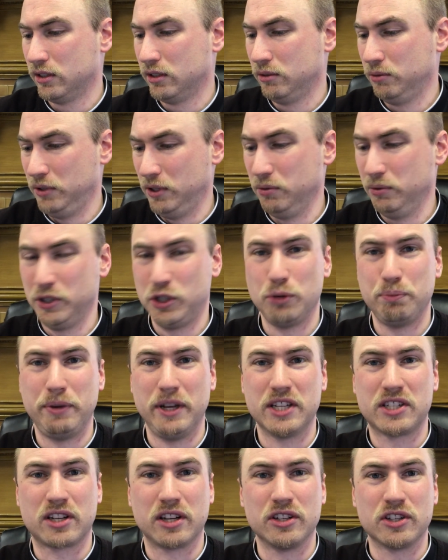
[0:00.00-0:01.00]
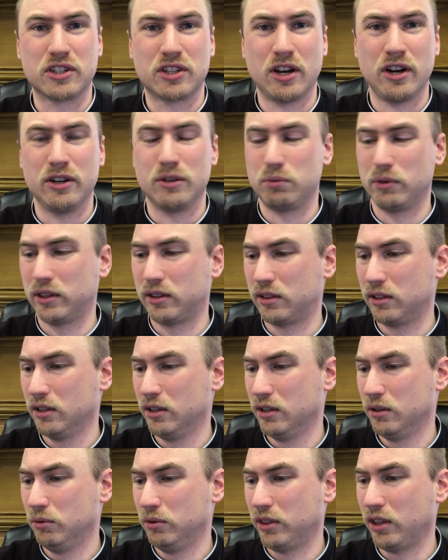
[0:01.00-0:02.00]
We should be as concerned
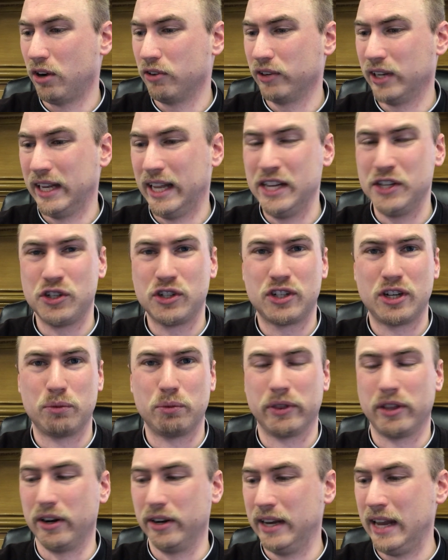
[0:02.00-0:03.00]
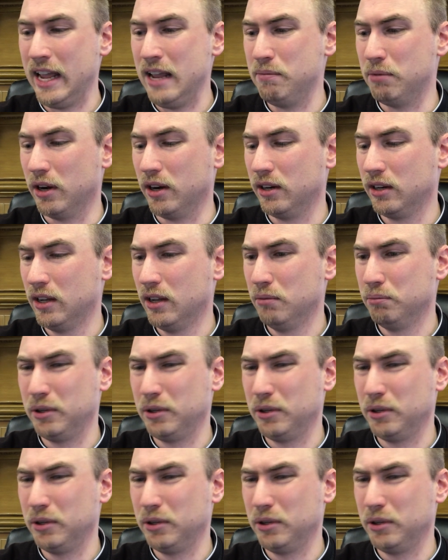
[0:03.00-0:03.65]
with our relationship with our neighbor,